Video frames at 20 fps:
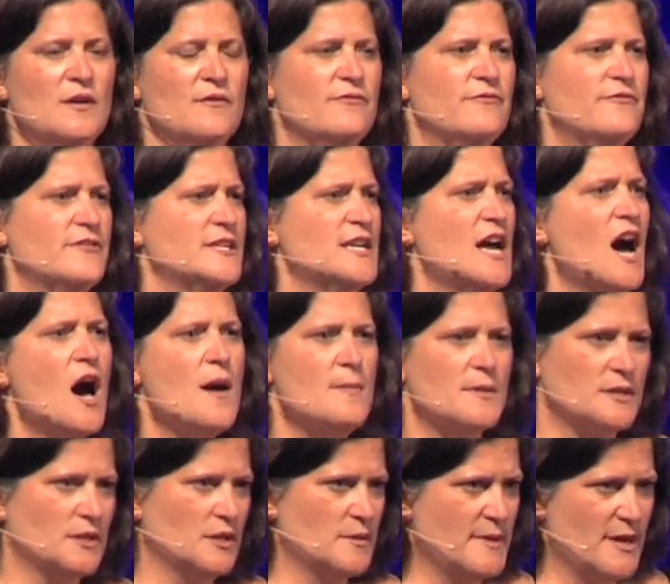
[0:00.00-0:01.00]

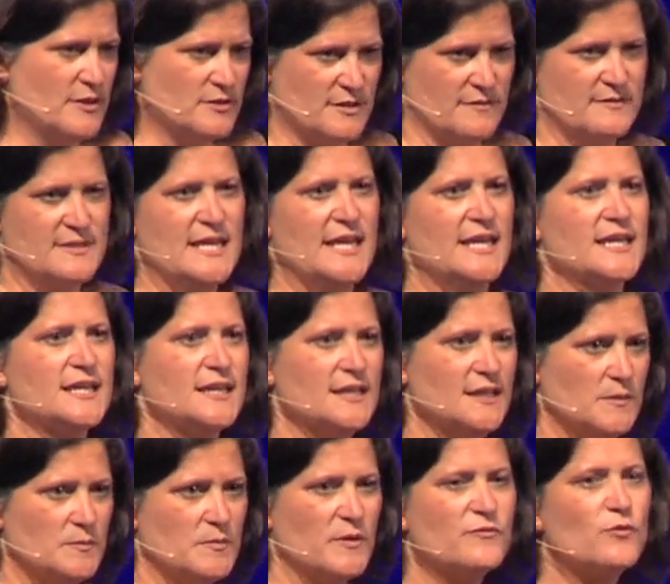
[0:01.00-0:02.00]
phenomenal amounts of data
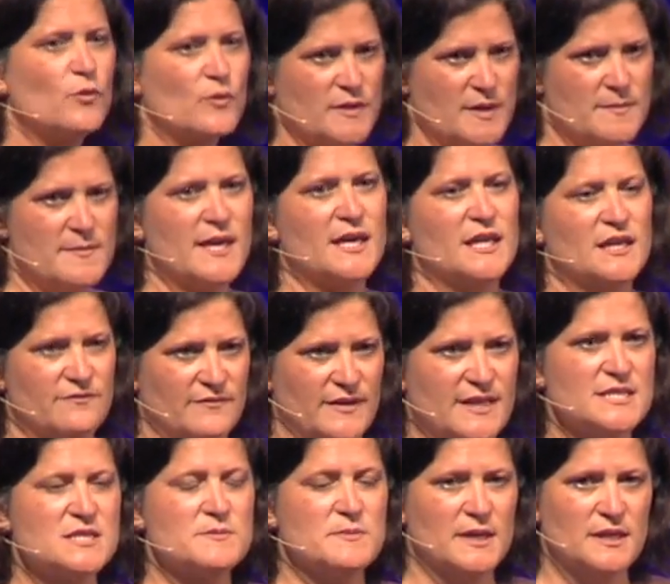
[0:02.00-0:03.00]
before they make an
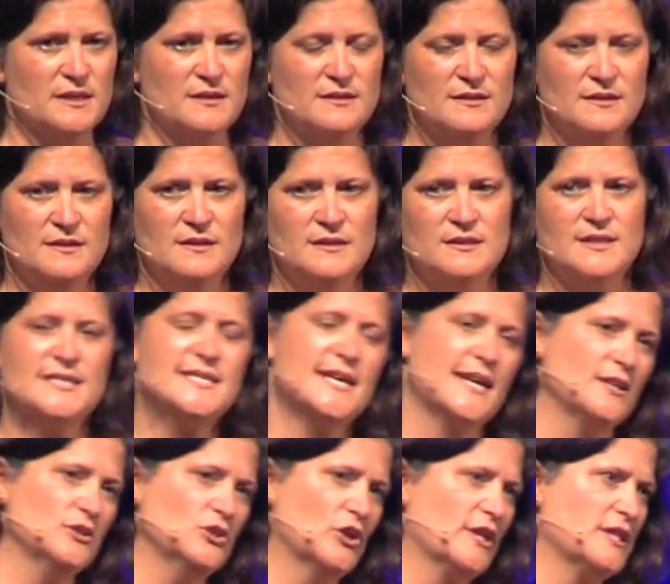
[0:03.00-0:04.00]
investment. They
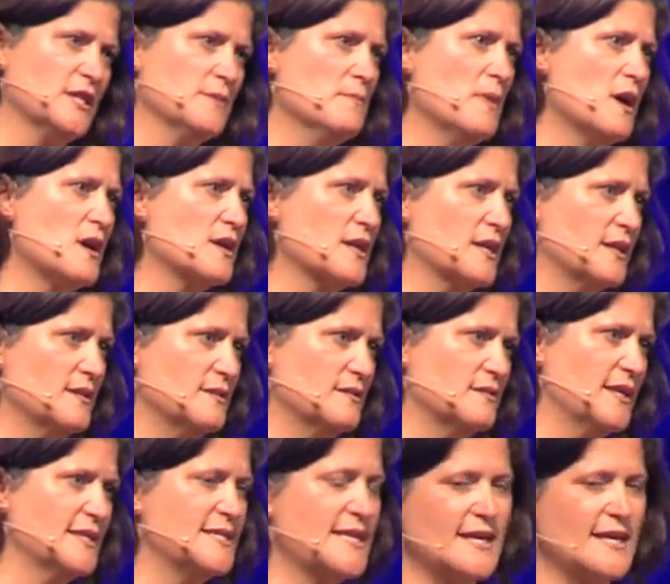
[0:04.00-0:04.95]
take a look at the market. They